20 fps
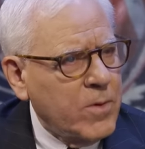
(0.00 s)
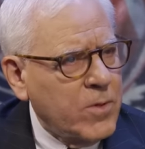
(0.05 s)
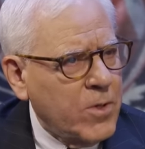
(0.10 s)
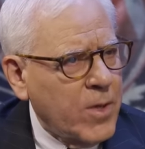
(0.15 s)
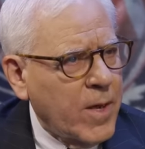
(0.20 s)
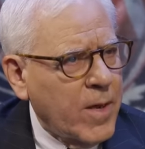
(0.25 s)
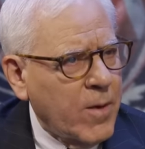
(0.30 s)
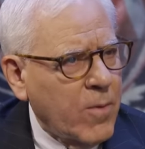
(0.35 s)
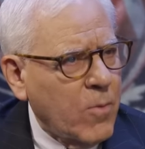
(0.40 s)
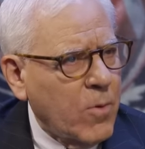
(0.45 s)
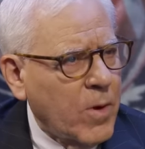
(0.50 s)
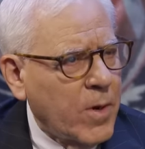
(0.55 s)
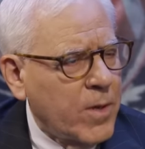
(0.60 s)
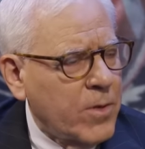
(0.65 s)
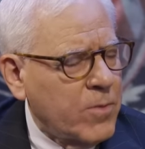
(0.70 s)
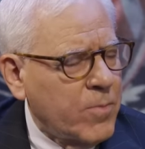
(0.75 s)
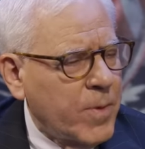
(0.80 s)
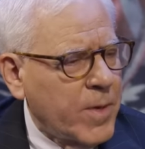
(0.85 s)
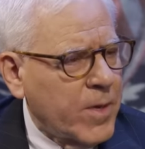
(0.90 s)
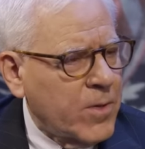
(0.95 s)
say were
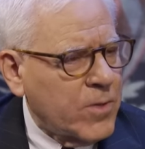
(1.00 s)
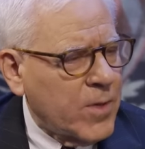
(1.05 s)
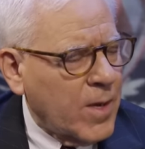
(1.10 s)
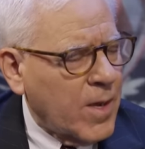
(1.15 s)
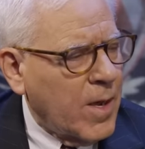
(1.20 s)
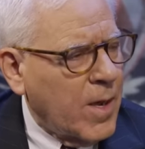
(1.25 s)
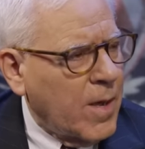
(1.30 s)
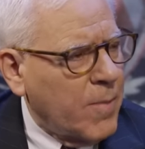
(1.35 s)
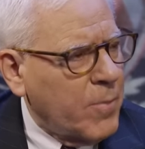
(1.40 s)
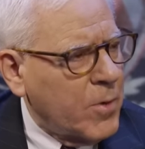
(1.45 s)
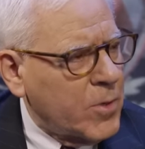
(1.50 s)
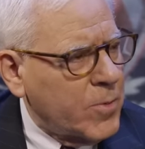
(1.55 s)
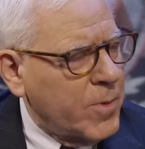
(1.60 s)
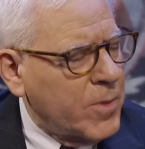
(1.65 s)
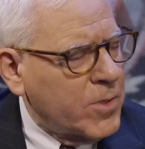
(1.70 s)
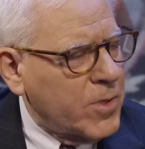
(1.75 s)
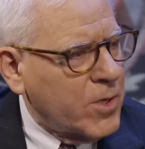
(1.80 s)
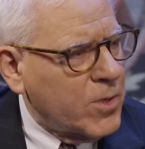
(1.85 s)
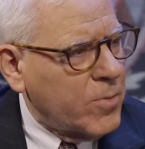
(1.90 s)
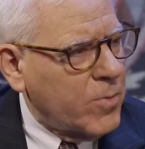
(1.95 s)
his biggest
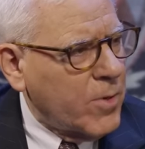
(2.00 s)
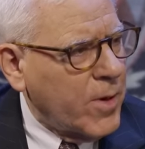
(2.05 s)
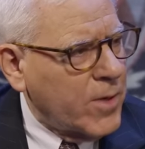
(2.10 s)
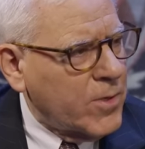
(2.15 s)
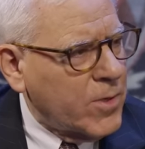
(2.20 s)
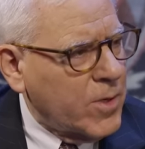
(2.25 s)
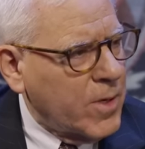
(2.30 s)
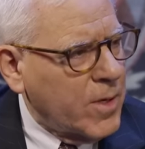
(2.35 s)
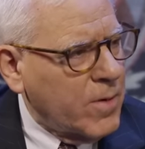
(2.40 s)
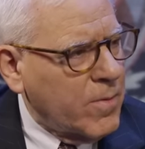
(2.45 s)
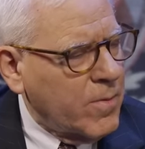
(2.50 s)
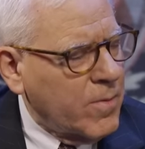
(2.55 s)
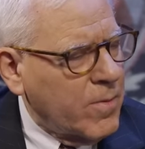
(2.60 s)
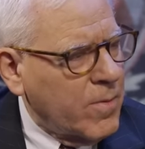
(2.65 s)
accomplishments as president?